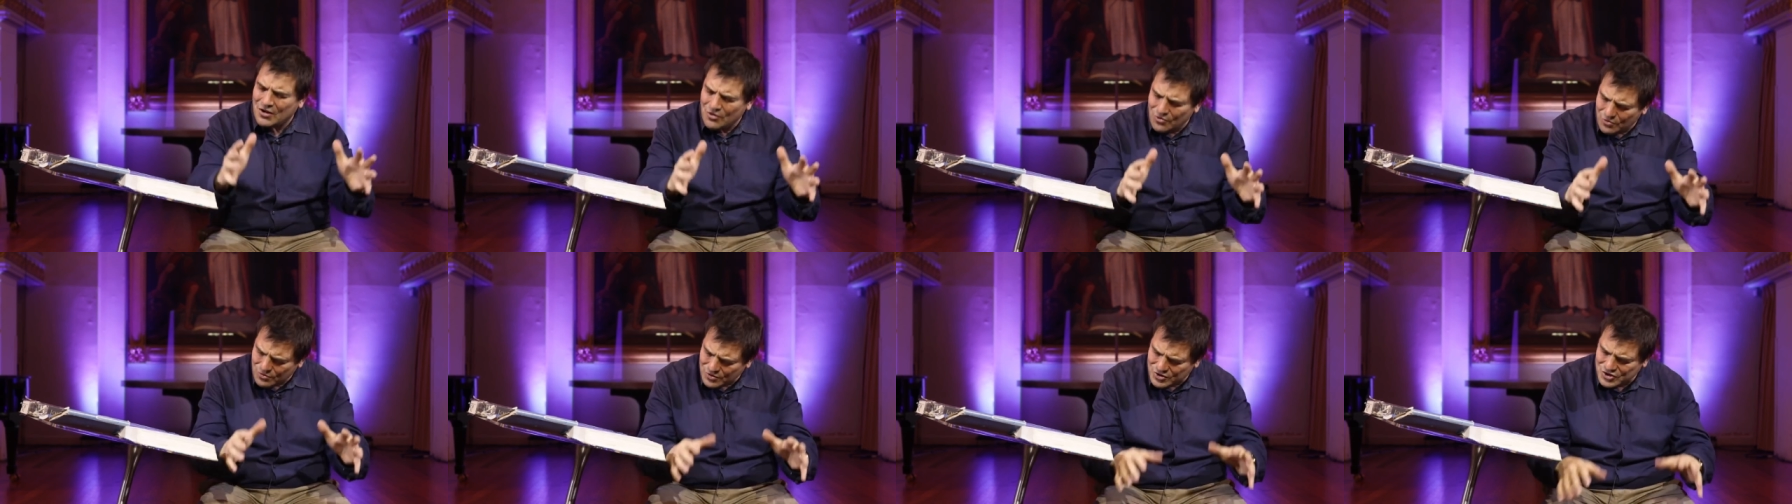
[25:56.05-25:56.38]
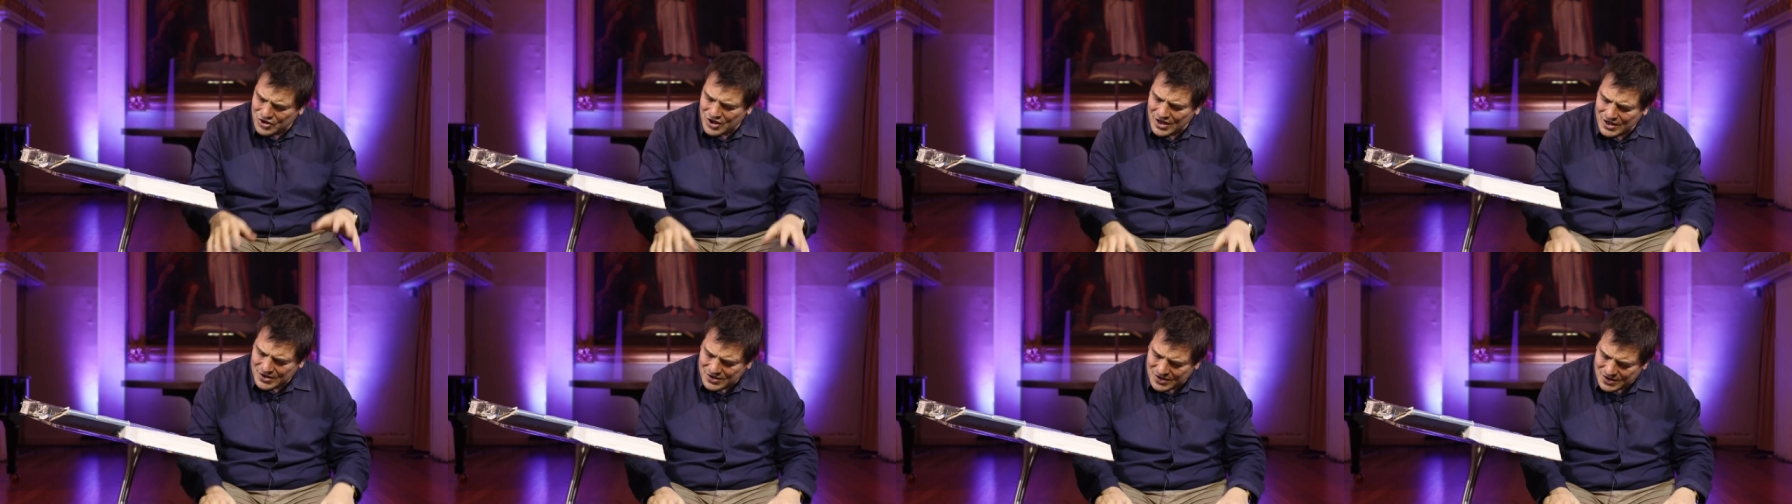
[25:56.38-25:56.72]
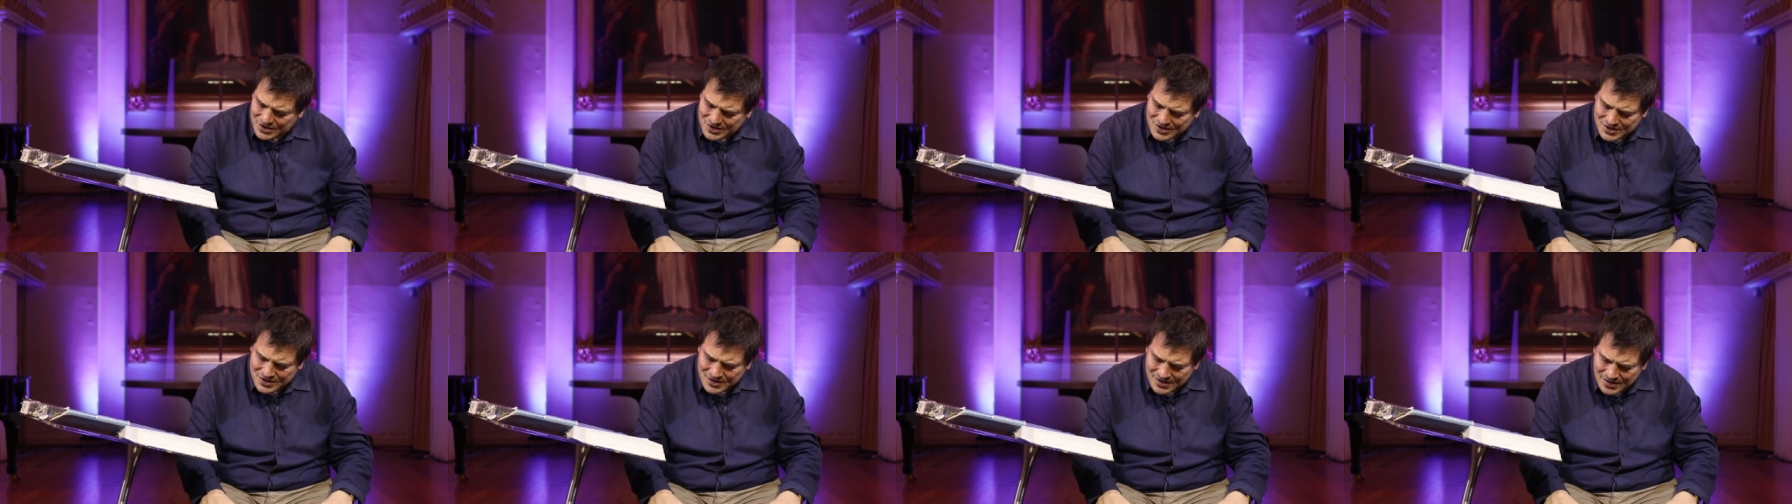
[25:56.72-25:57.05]
Lord
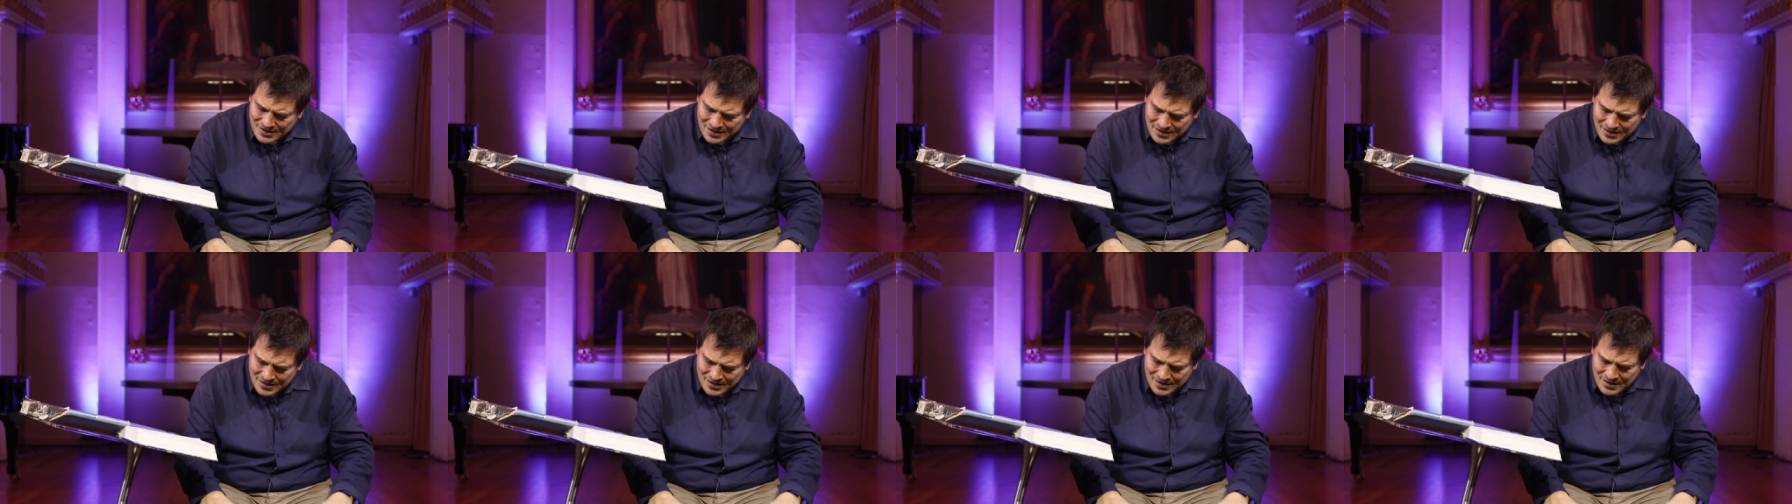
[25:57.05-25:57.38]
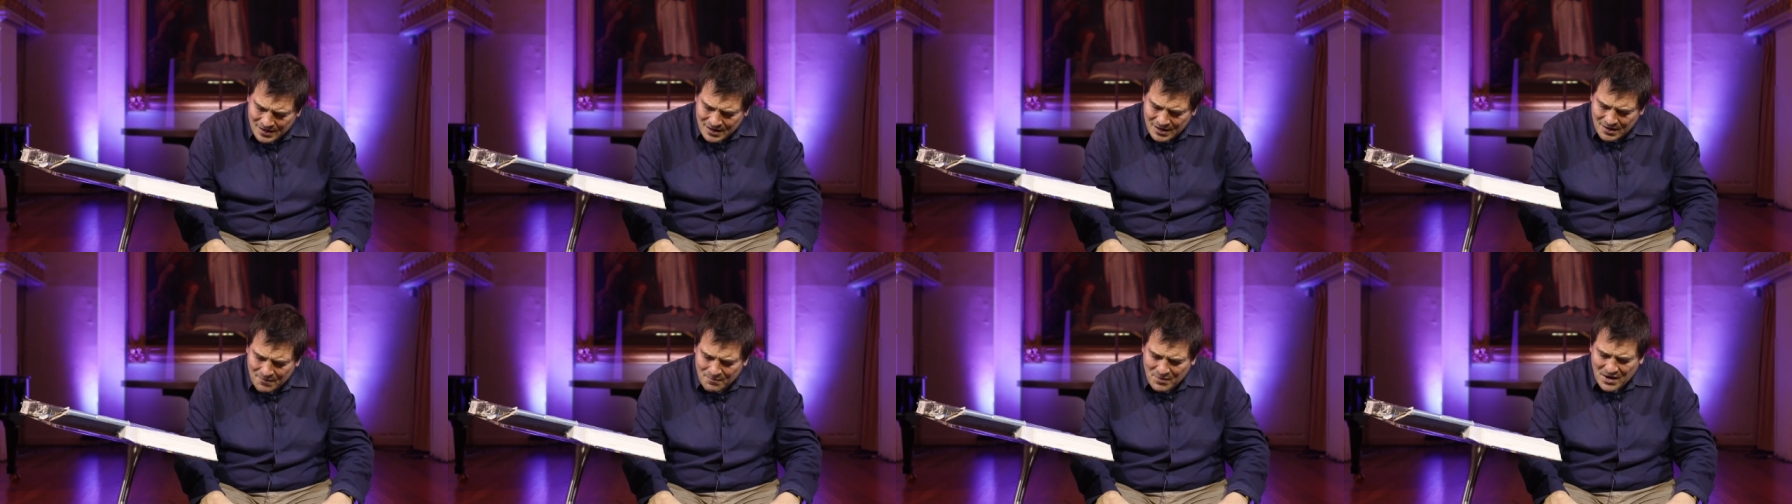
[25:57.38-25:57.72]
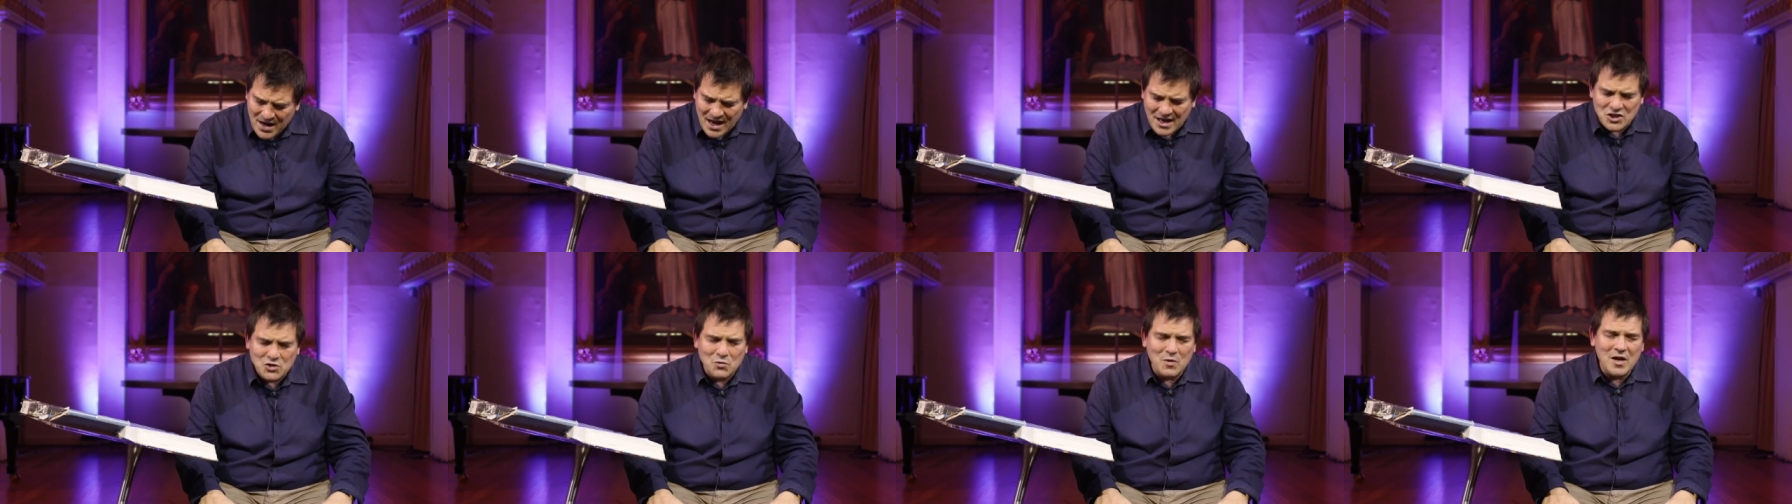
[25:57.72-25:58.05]
Jesus, but
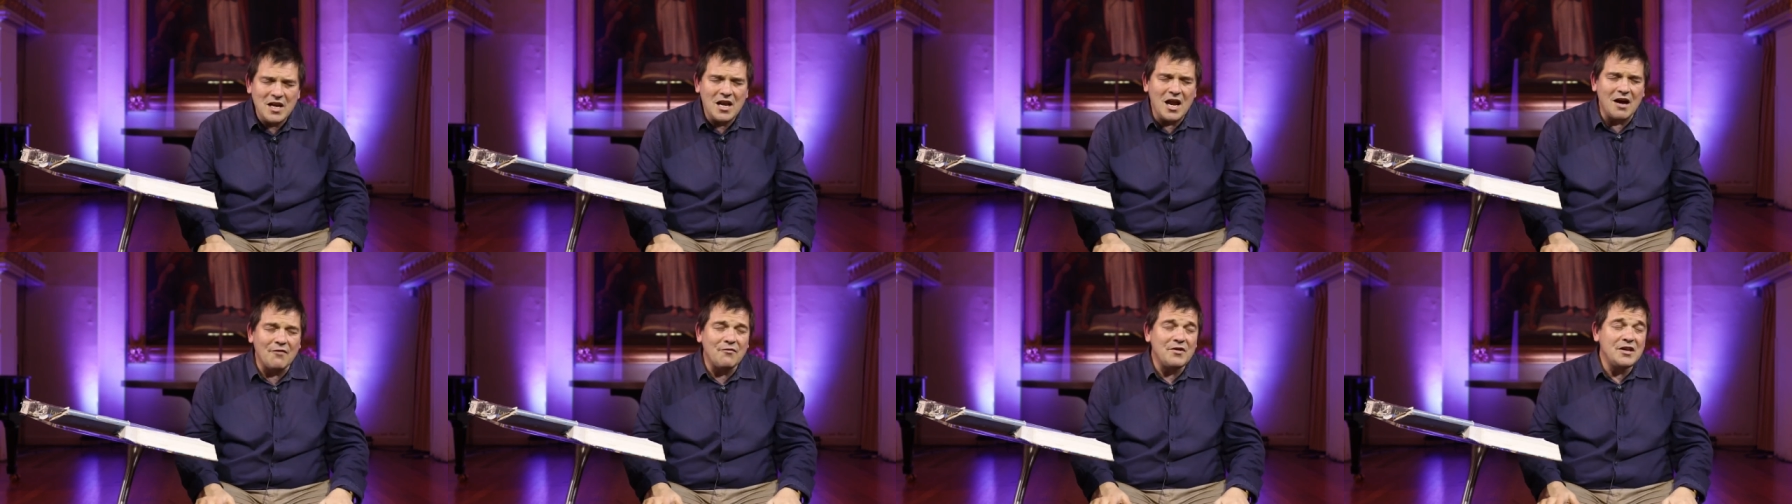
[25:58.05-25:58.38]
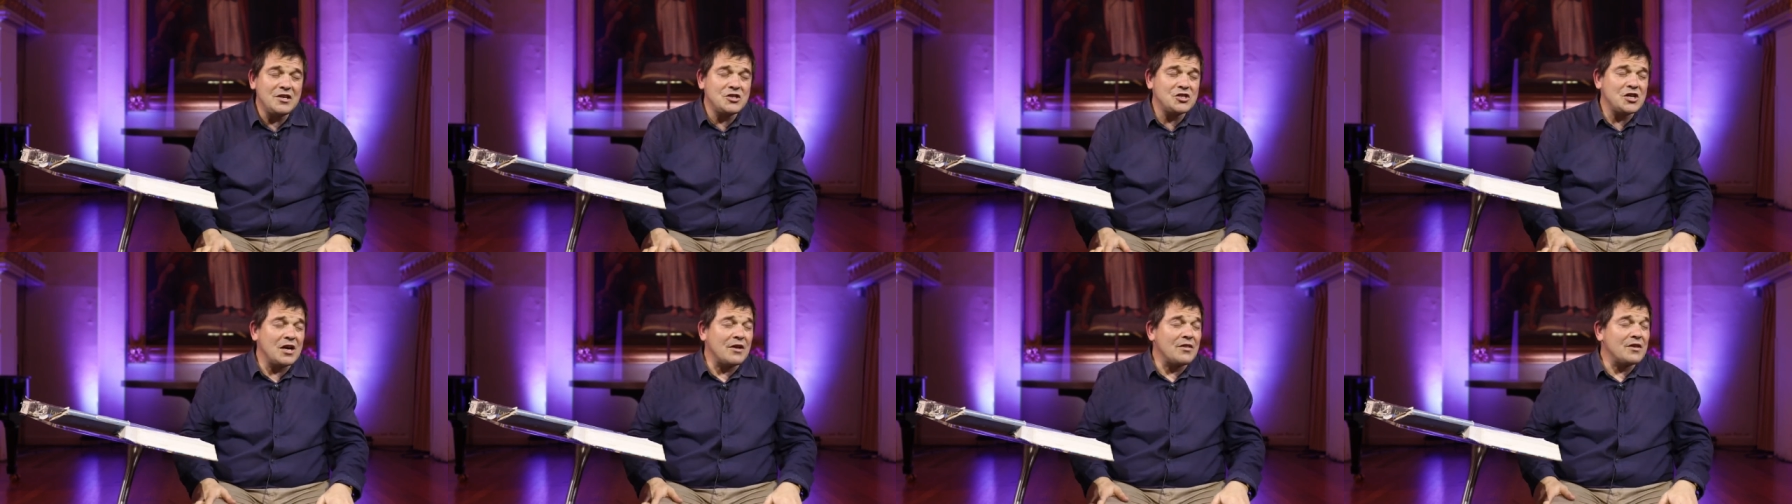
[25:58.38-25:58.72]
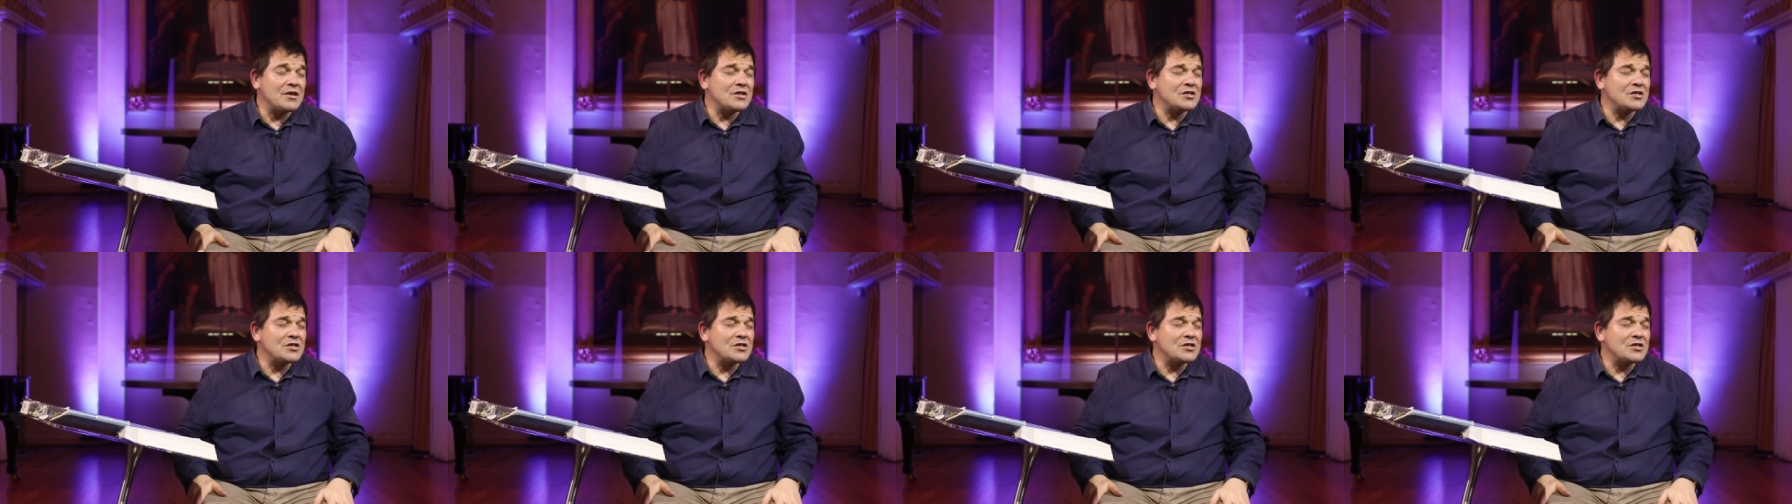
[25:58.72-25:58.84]
as we love each other.